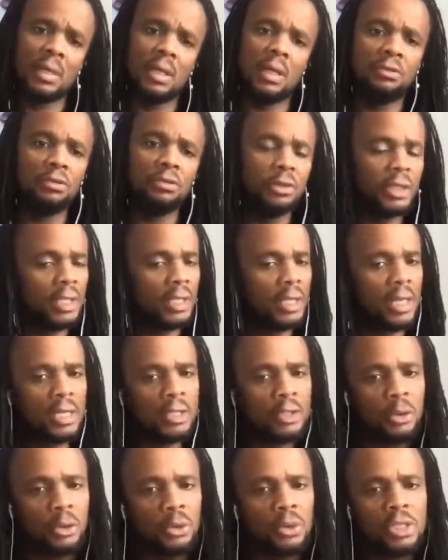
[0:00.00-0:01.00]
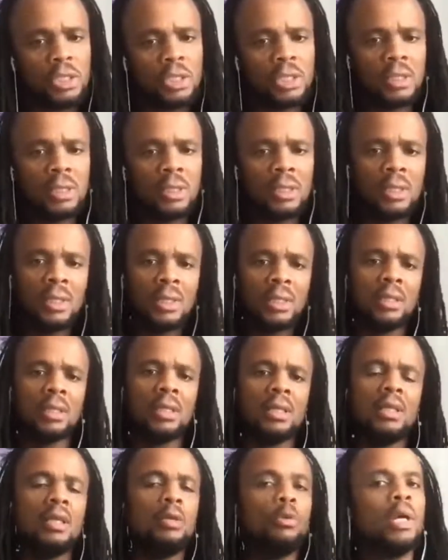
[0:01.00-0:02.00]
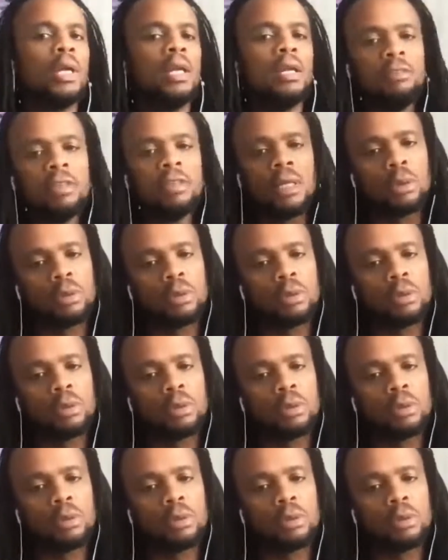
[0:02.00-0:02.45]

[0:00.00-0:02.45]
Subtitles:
If we neglect 2G, then we're leaving